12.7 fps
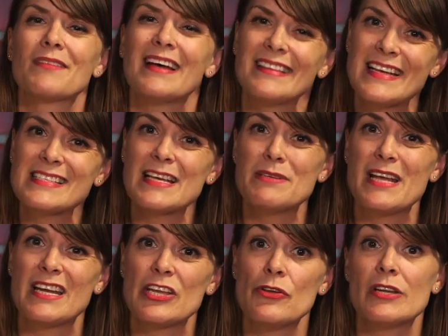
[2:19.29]
Unless I'm
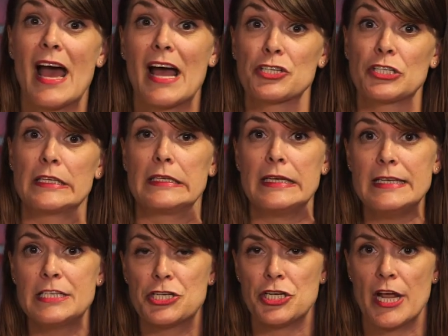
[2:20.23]
dating you to actually
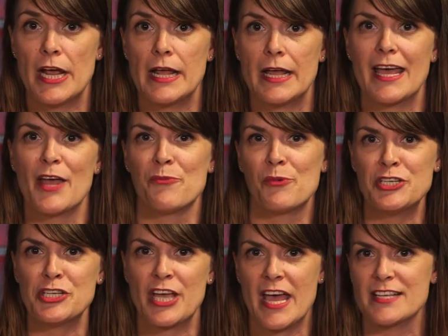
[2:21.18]
get to Channing, in
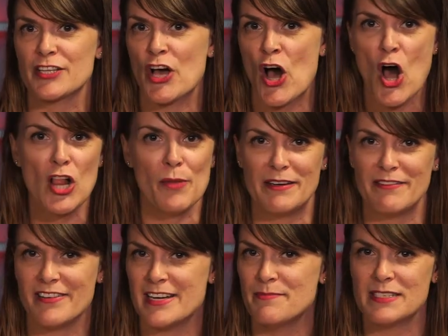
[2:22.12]
which case, call him and
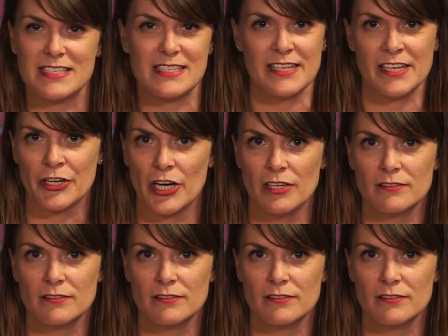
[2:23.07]
invite him to dinner.